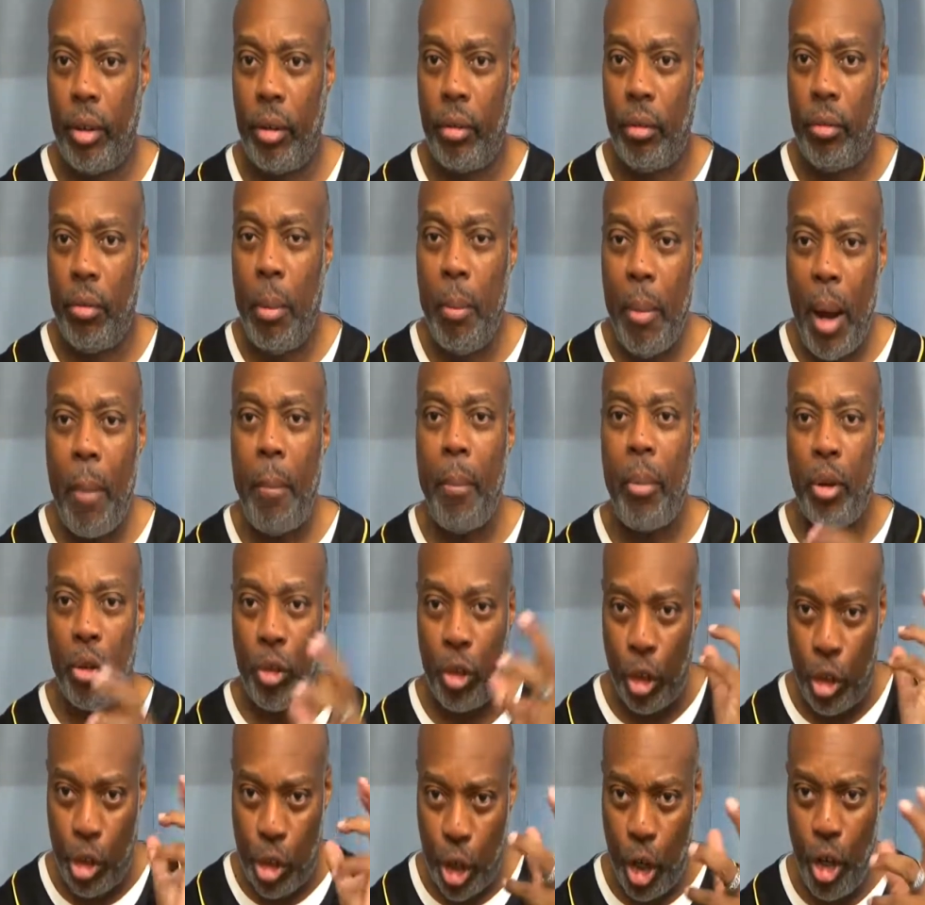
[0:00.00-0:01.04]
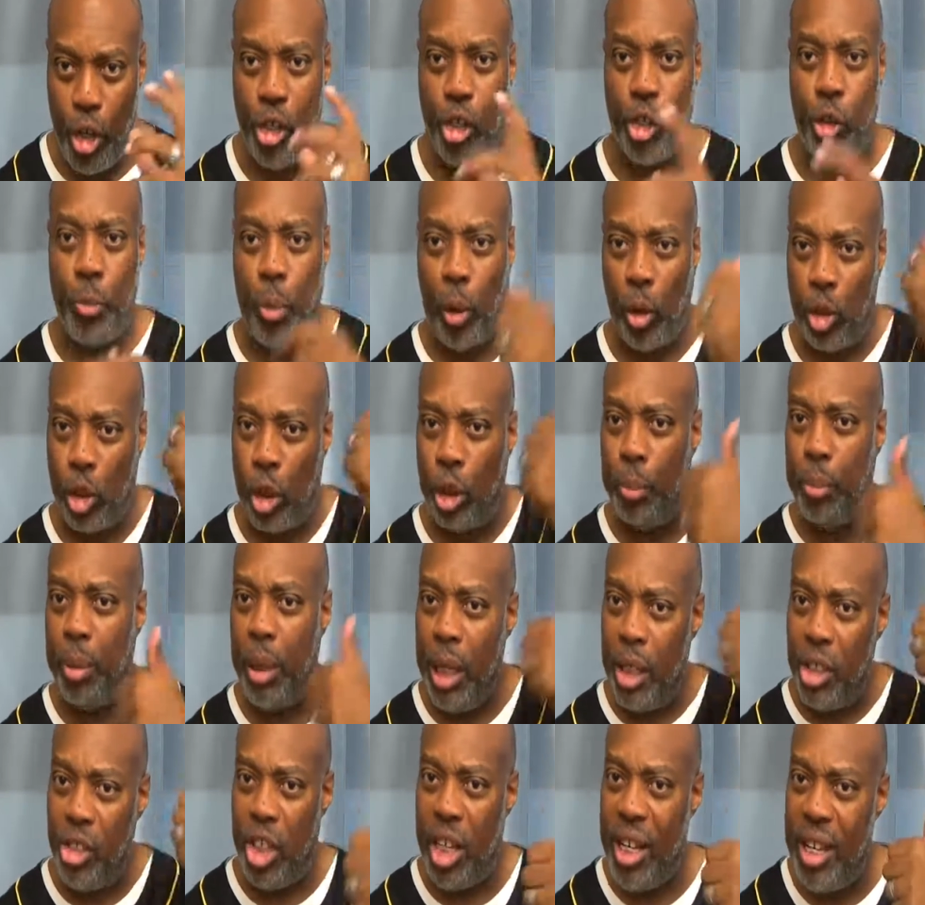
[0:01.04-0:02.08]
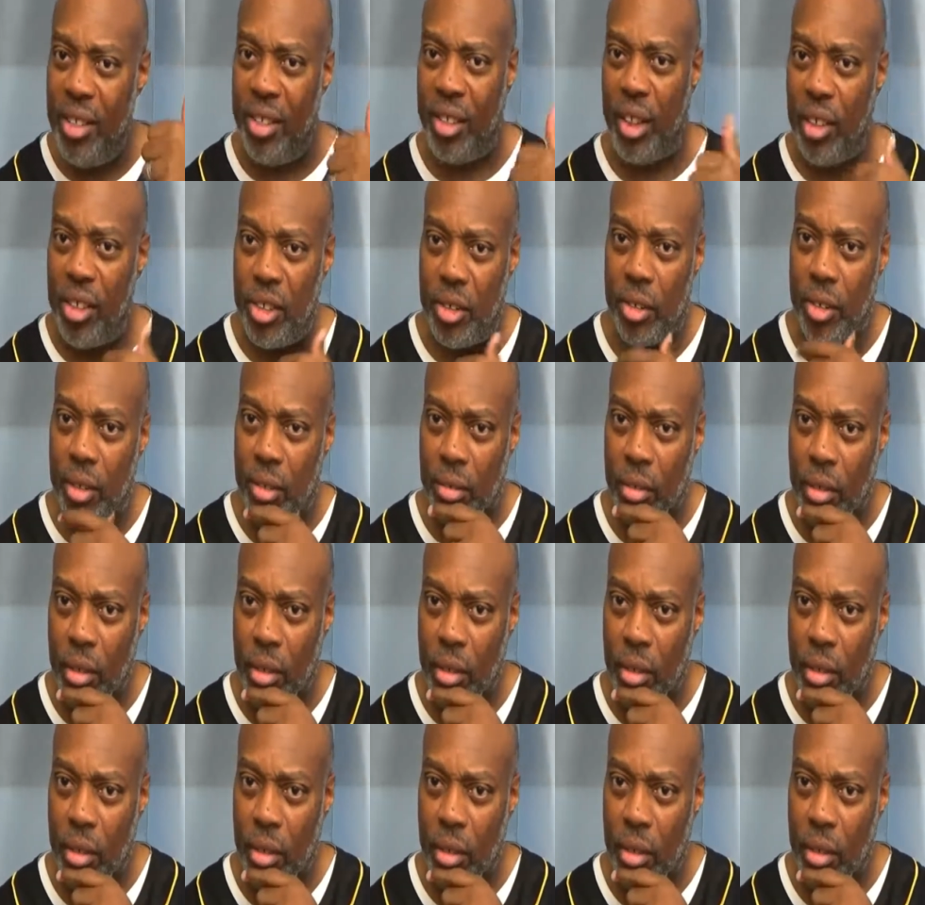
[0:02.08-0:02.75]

Remember, the church is supposed to be Jesus.